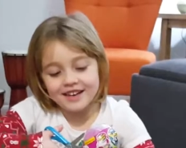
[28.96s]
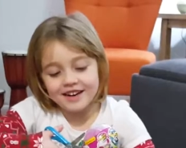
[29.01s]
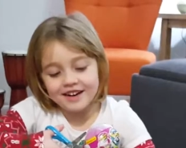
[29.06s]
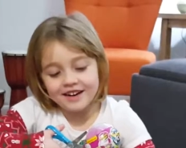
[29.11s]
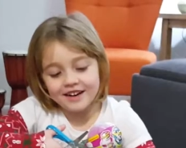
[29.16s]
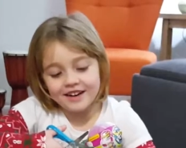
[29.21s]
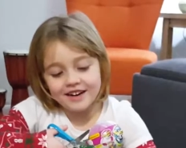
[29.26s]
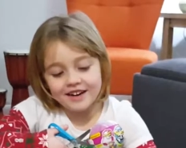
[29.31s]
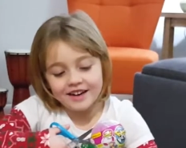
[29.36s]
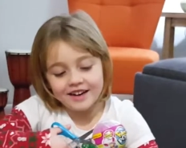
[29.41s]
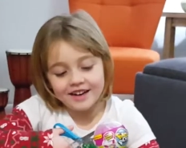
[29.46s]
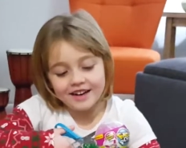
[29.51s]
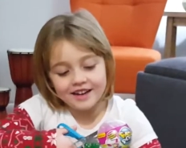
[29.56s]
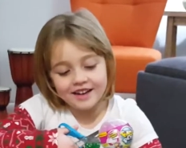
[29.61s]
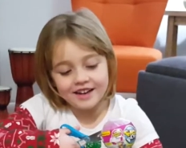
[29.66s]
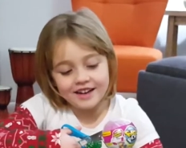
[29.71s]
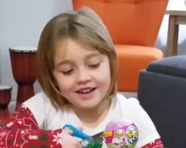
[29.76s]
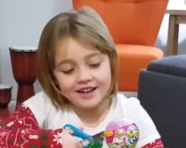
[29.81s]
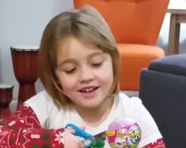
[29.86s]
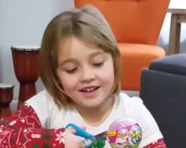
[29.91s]

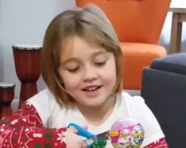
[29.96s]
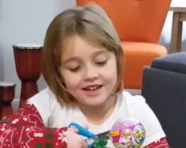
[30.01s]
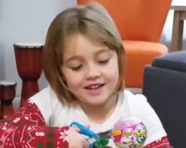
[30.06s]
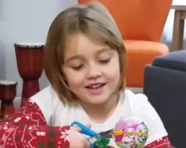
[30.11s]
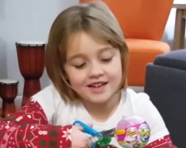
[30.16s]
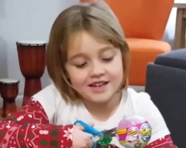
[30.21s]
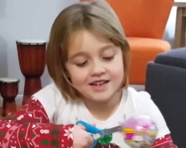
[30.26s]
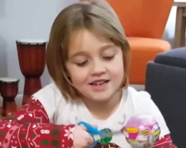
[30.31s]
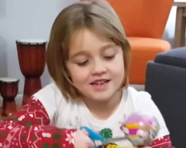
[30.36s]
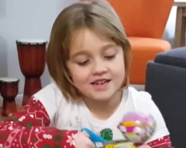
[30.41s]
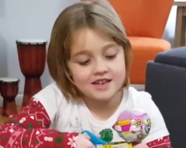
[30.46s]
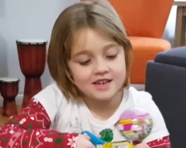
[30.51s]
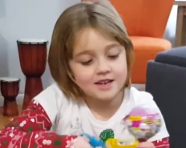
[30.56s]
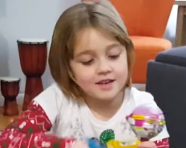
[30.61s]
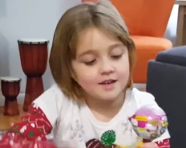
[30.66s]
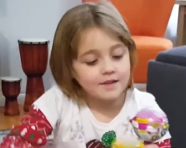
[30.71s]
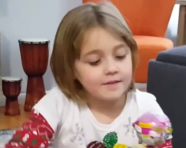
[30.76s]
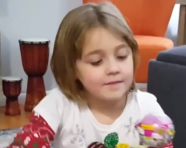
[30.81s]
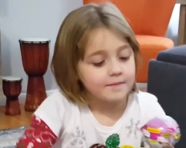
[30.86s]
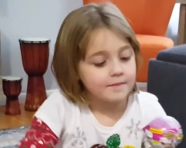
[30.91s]

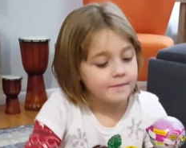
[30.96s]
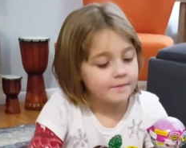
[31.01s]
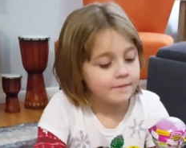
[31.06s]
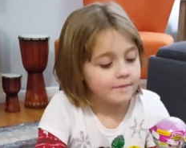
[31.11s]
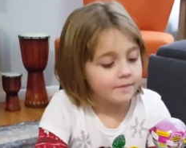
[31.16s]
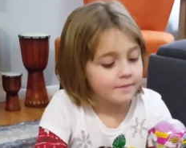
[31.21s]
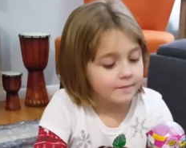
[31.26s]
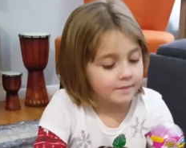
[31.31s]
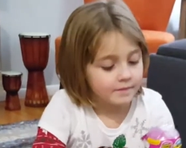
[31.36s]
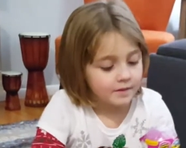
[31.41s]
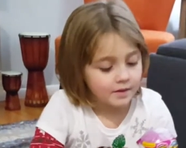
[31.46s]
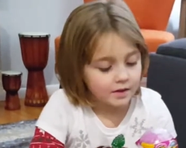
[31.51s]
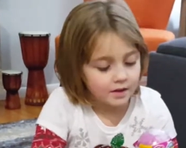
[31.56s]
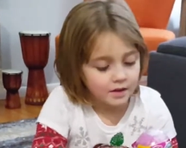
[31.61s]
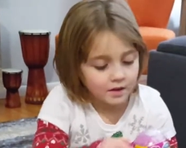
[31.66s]
Nothing is said.